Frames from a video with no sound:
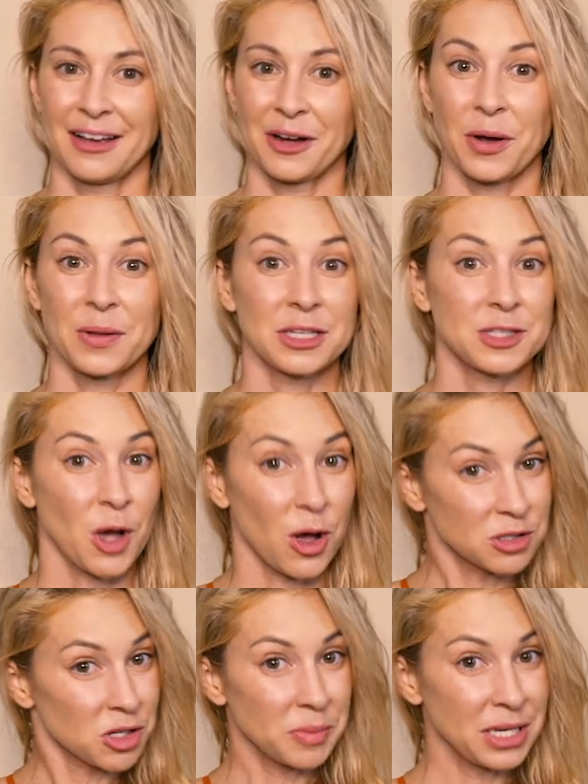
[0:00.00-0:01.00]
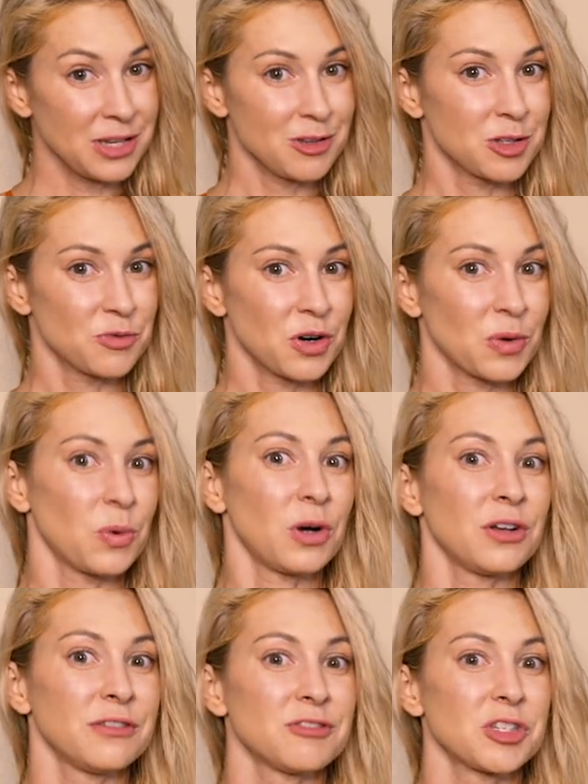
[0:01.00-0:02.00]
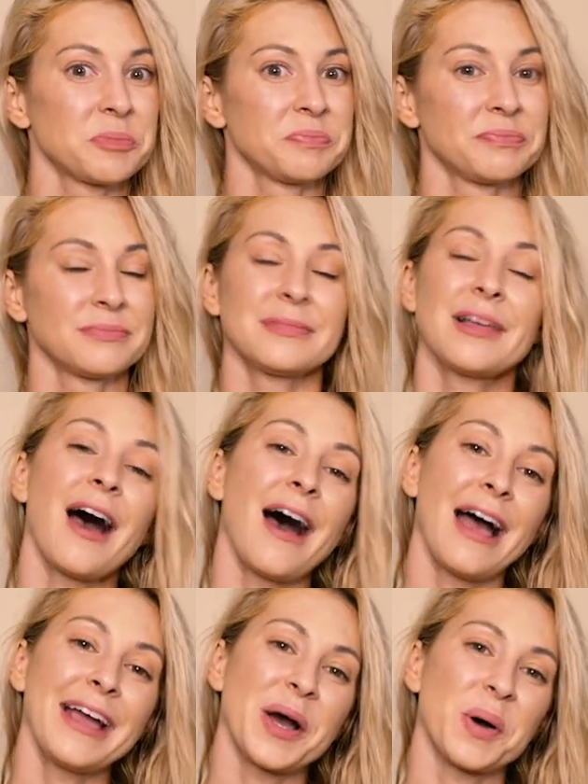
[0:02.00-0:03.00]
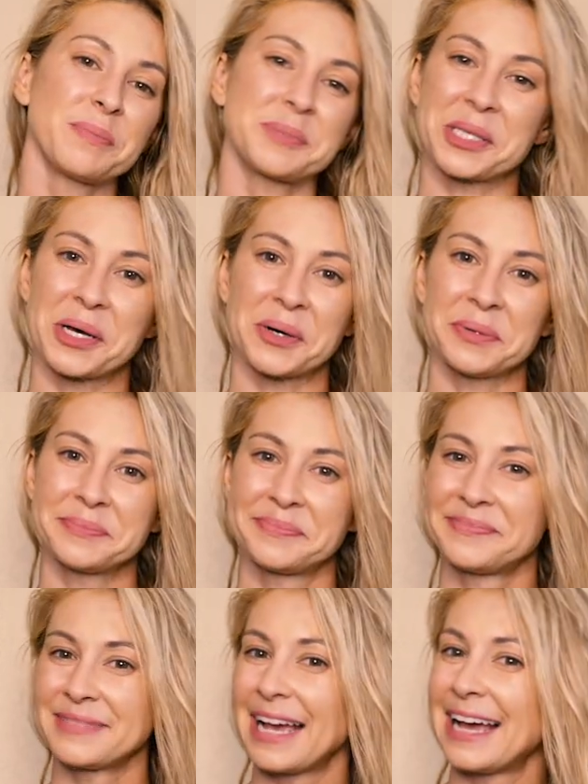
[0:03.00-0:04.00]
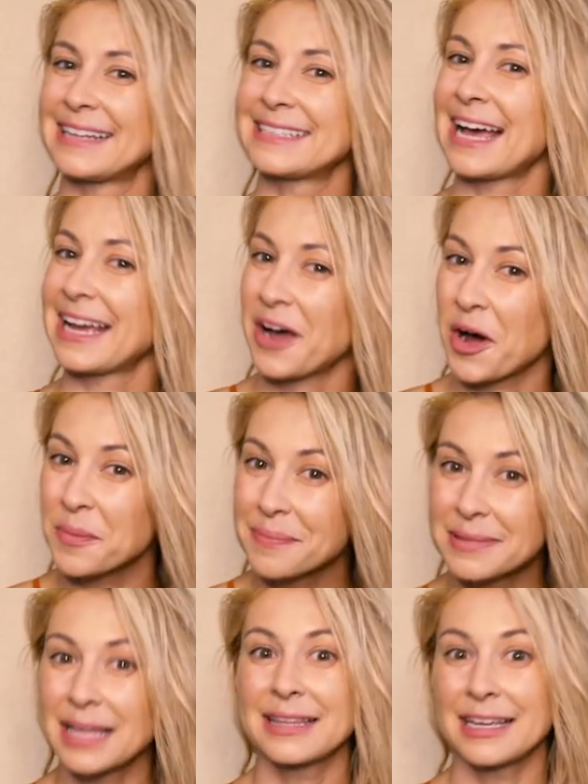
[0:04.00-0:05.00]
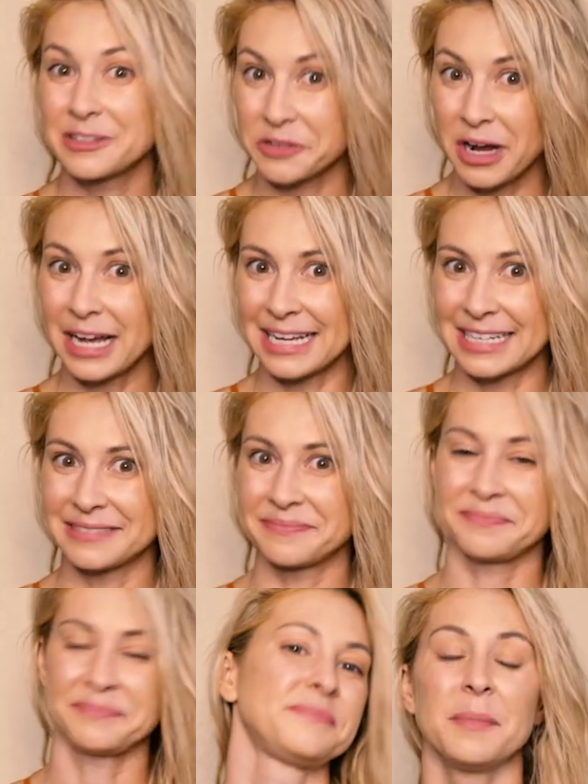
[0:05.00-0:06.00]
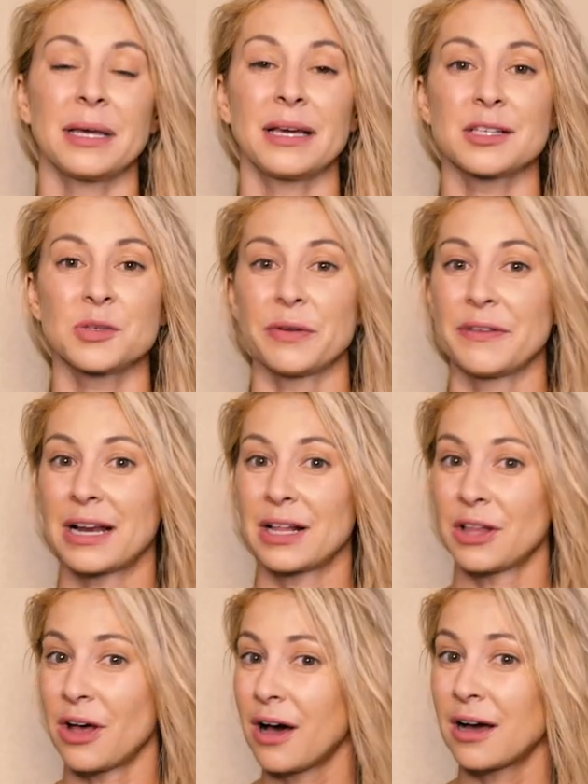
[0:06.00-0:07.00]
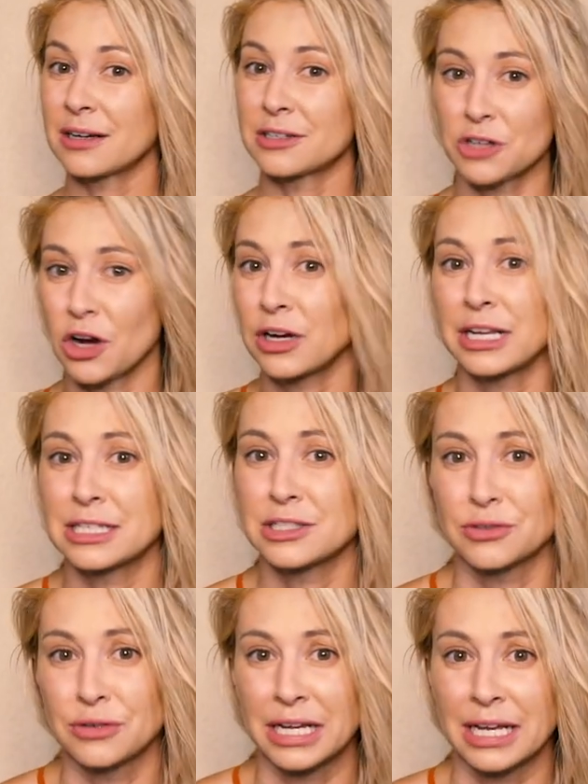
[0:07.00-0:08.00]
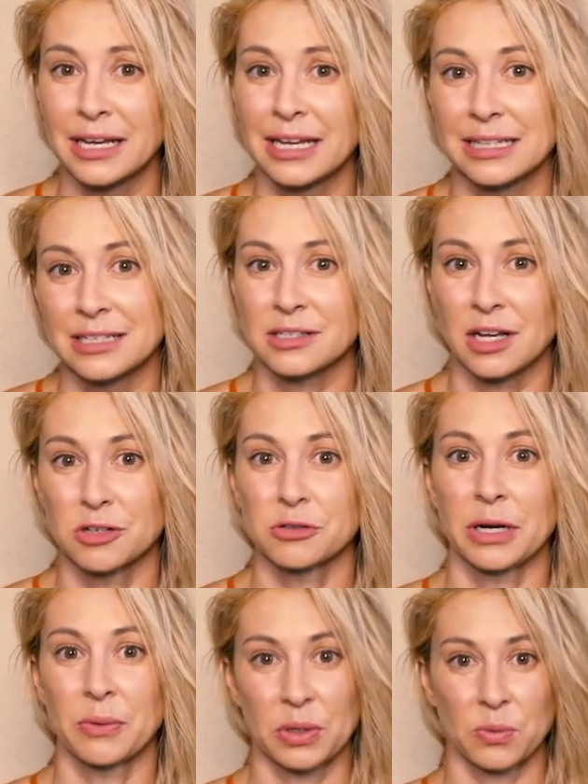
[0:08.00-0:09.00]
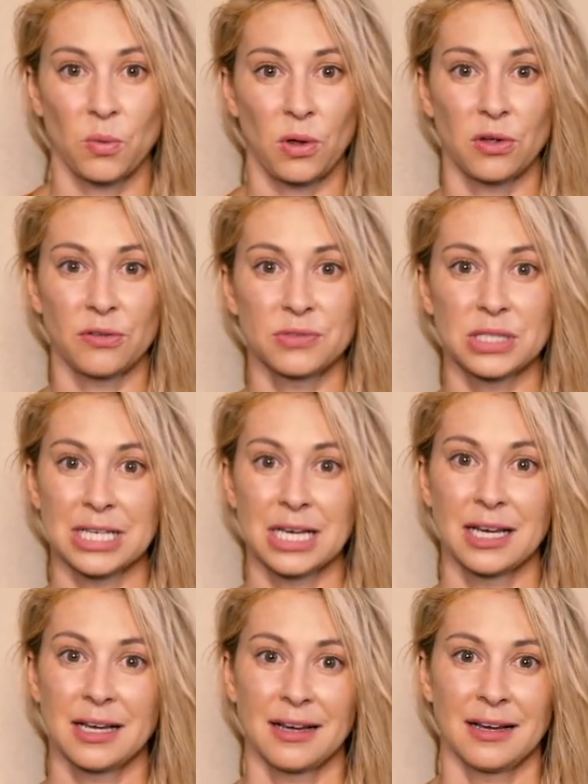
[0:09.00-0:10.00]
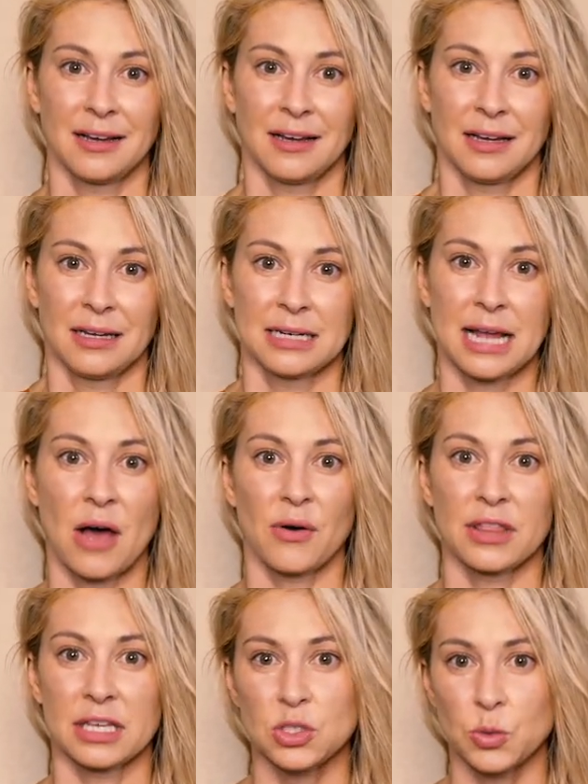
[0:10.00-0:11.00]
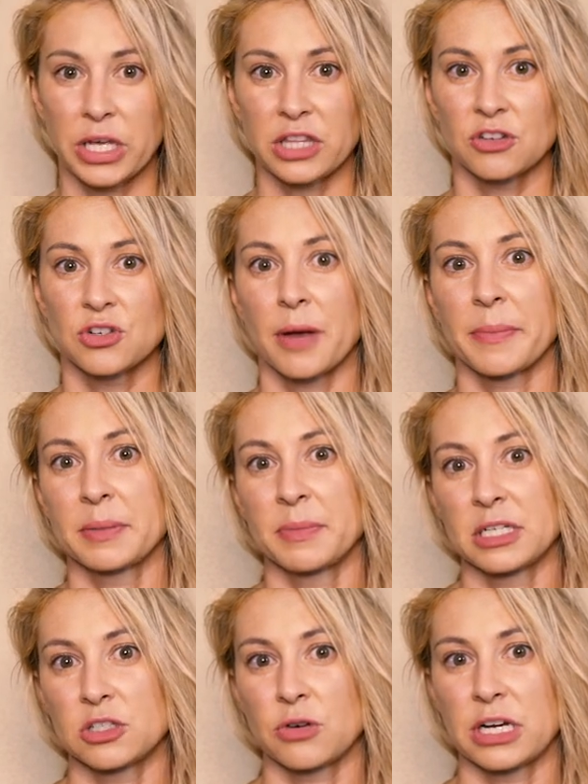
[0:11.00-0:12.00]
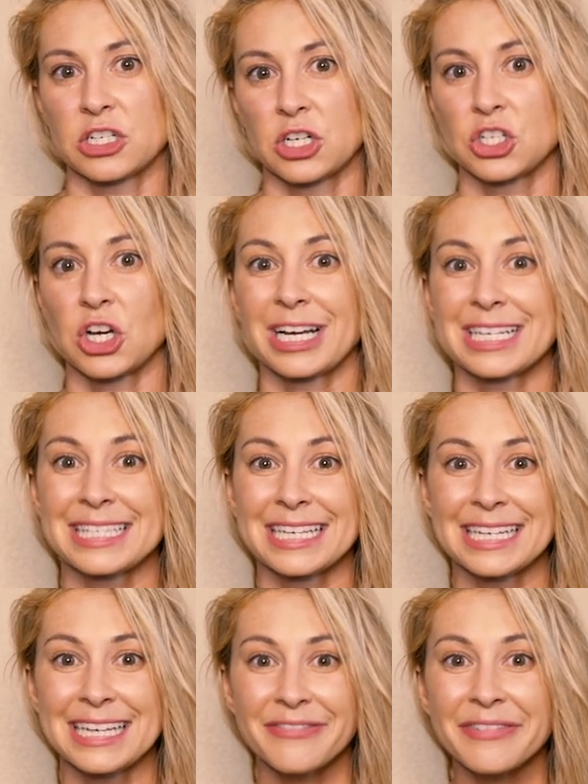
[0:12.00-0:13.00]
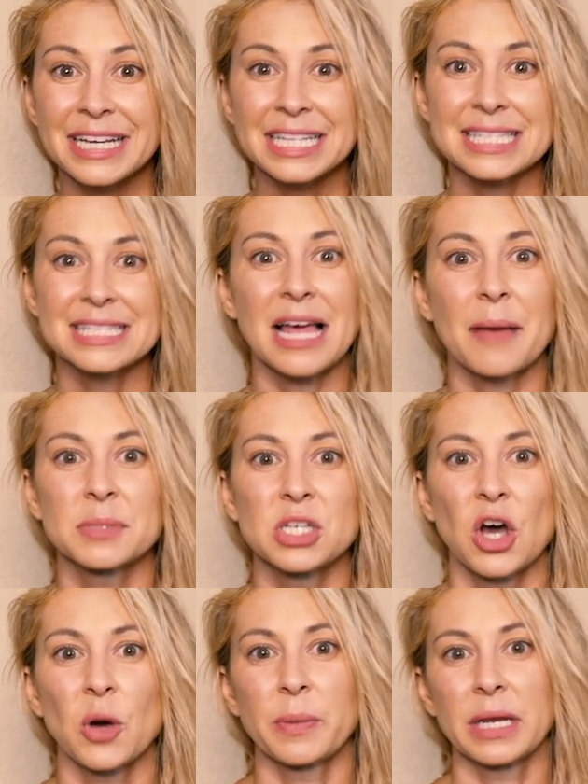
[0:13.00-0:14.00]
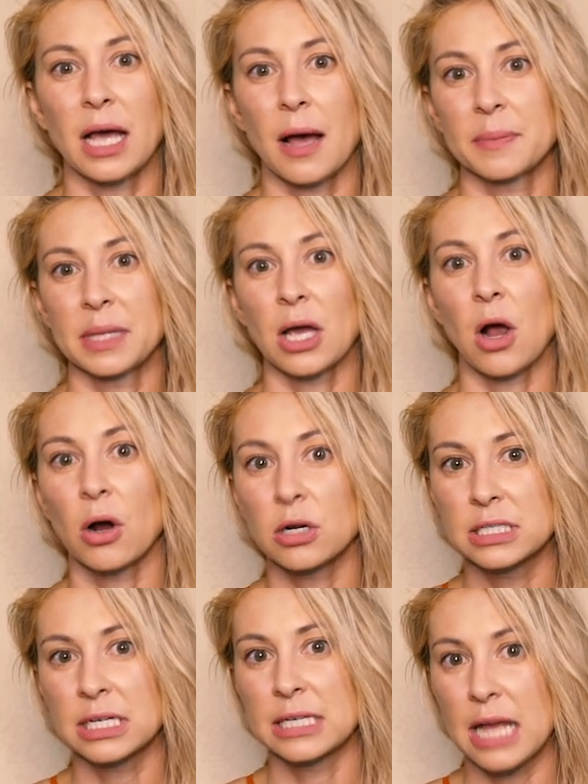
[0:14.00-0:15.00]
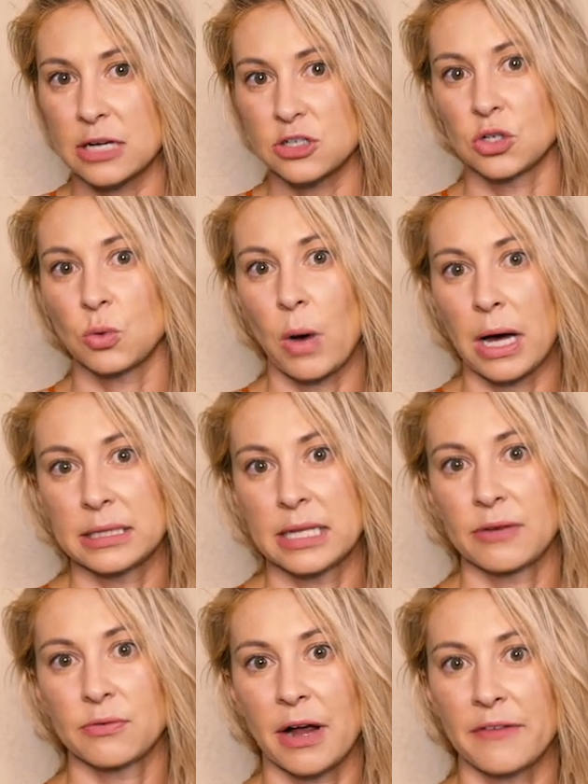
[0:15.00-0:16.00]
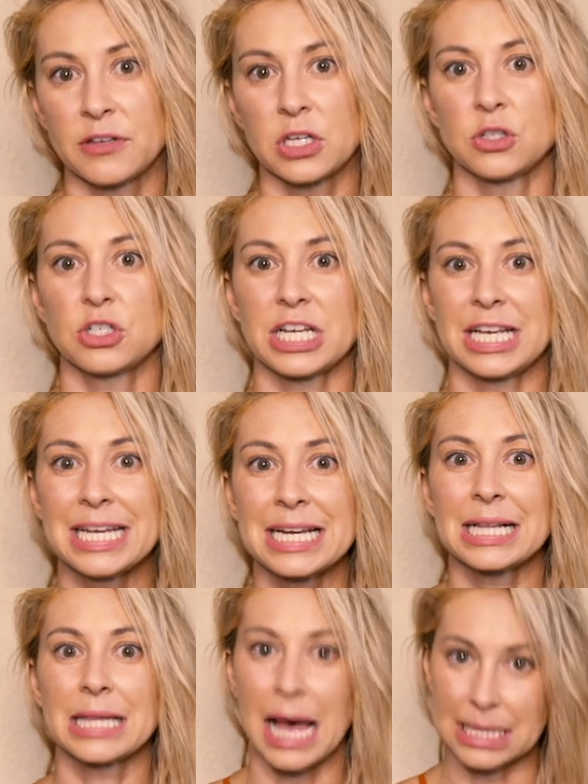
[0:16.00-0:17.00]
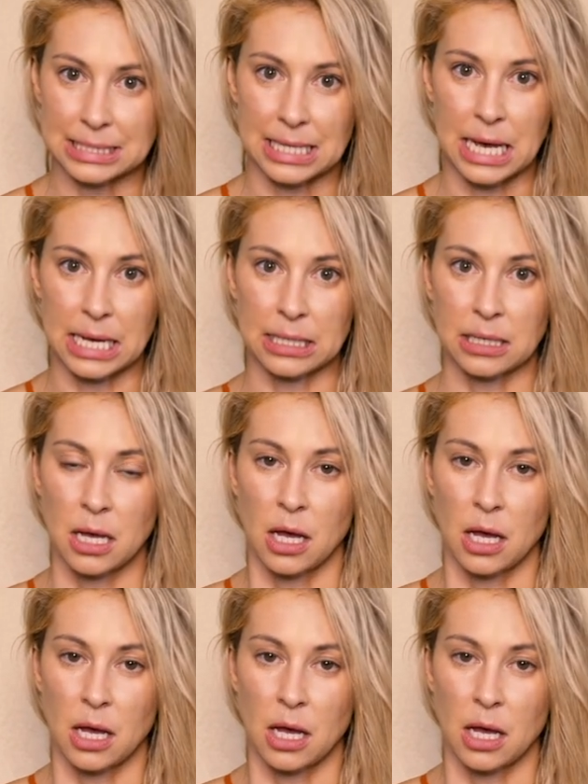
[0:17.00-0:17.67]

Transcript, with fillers: Could this also be used for wolves? I hope so, and I hope that they try it because we've had a long, dark history in this country with wolves. Now, this week, the Trump administration took a significant step to opening up the Arctic National Wildlife Refuge in Alaska,